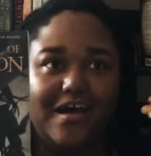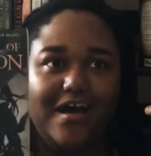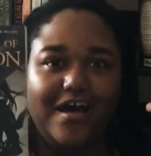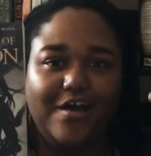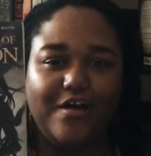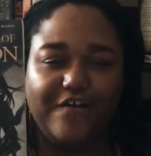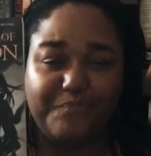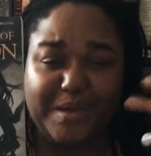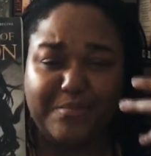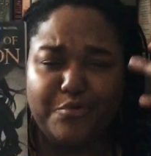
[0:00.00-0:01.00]

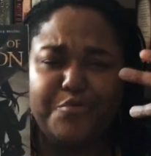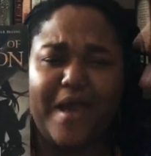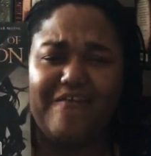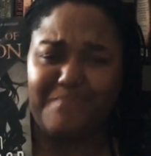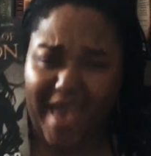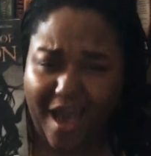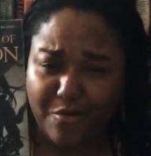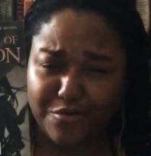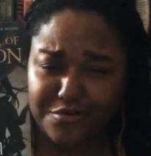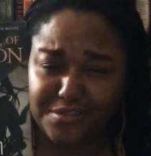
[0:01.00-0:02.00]
of people who have
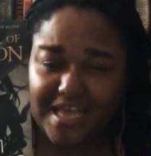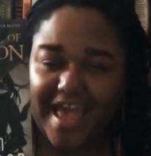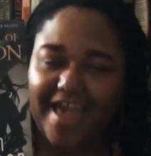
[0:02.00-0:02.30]
powers,